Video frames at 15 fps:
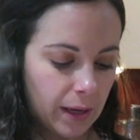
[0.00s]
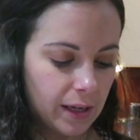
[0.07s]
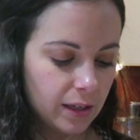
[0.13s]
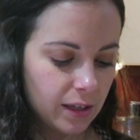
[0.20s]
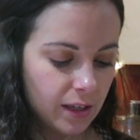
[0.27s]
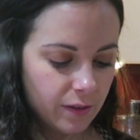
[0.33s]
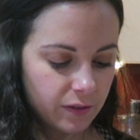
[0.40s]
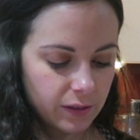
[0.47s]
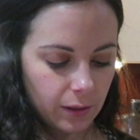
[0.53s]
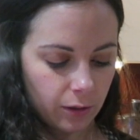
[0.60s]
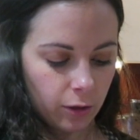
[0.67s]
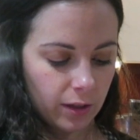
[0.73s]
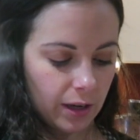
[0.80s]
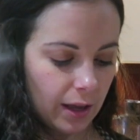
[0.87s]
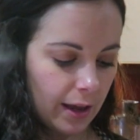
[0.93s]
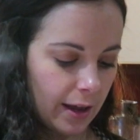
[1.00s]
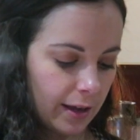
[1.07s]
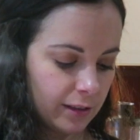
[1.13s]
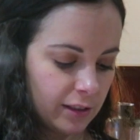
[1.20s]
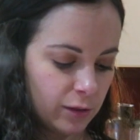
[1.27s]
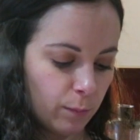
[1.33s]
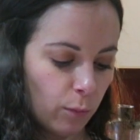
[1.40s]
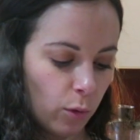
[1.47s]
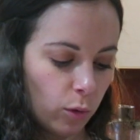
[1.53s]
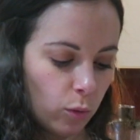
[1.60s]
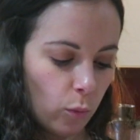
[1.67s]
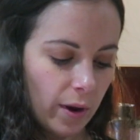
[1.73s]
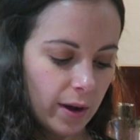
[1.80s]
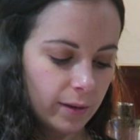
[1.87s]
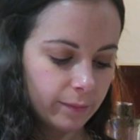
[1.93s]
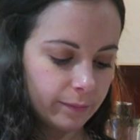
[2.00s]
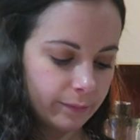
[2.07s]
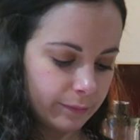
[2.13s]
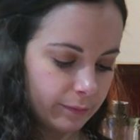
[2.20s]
bay leaves. I'm gonna add a small one.